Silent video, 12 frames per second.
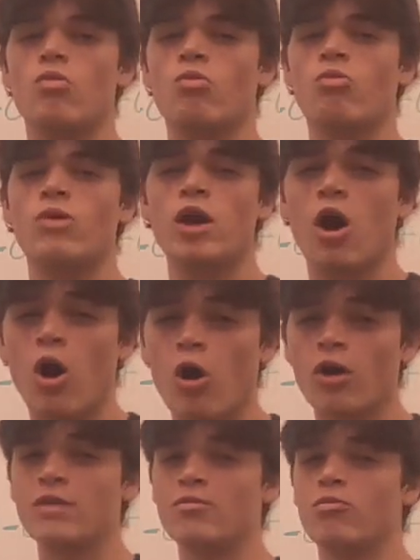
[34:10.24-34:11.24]
we
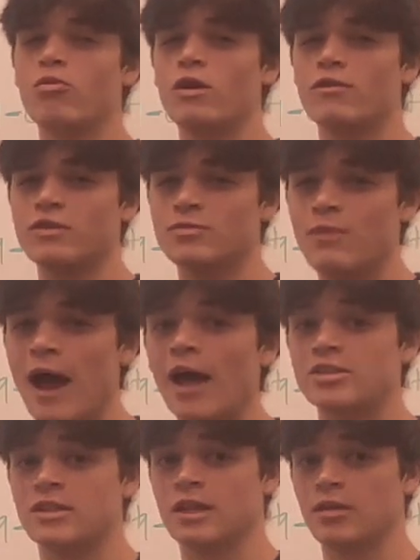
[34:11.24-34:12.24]
already would have
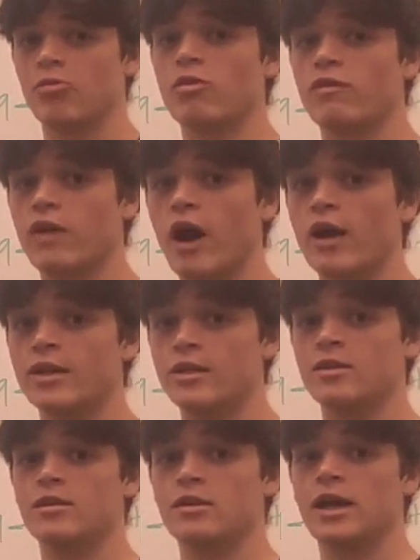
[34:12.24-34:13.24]
imagined that they would have
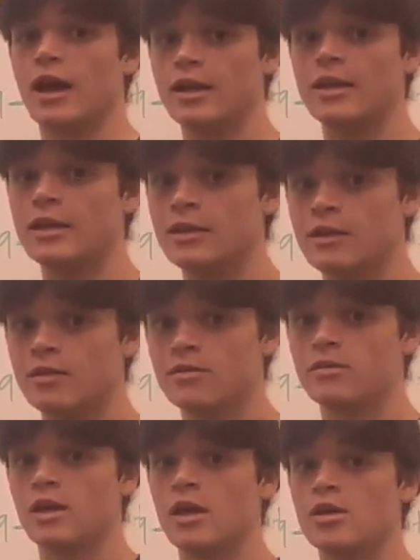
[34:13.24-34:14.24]
gotten in.
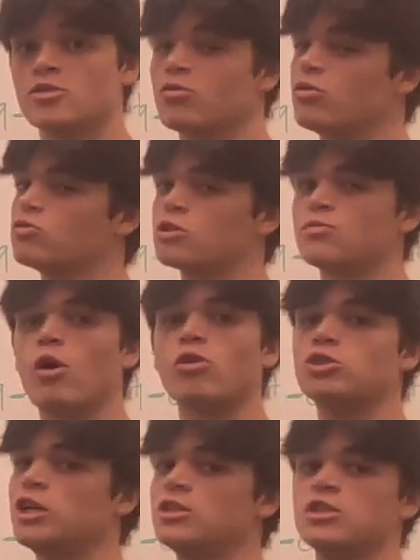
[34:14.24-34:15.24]
So those
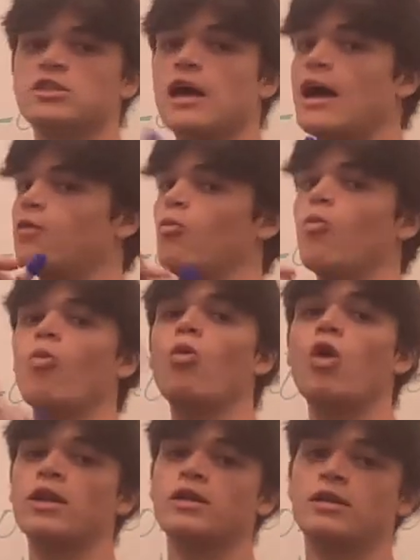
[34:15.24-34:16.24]
small changes at
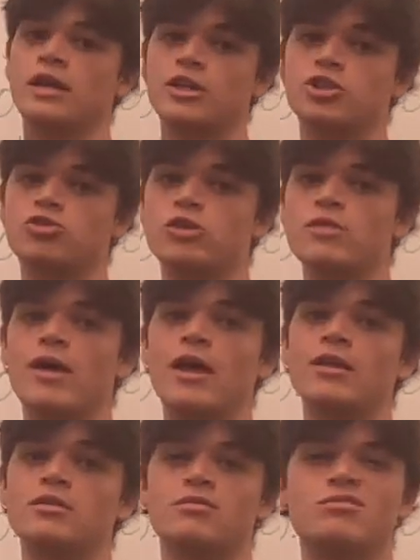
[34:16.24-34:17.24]
one extreme
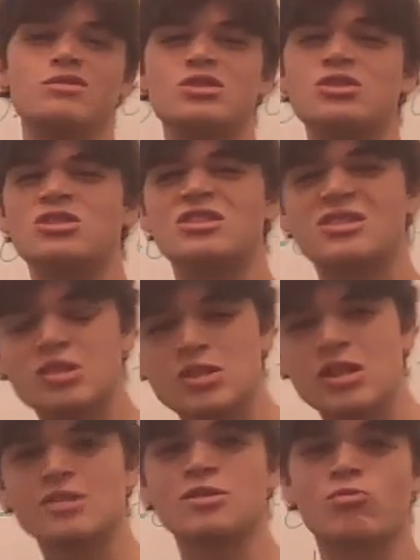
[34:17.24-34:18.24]
end
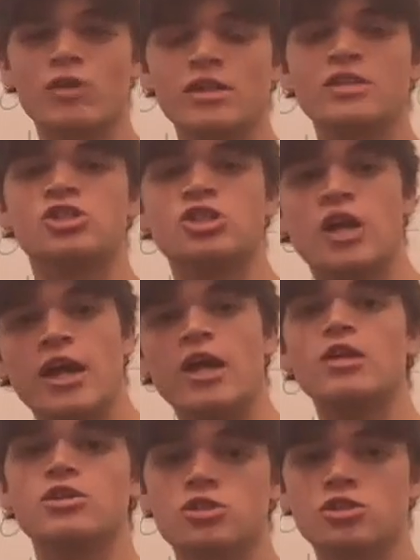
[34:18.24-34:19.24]
doesn't really
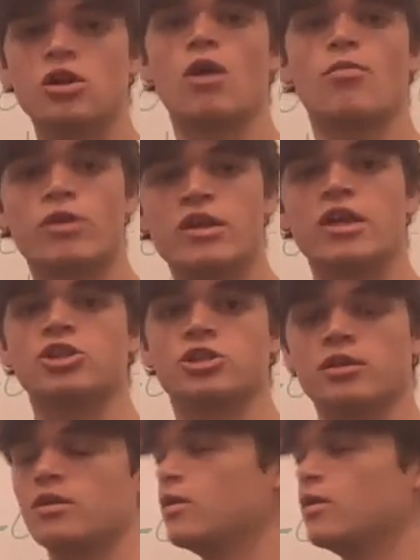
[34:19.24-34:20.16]
change our prediction.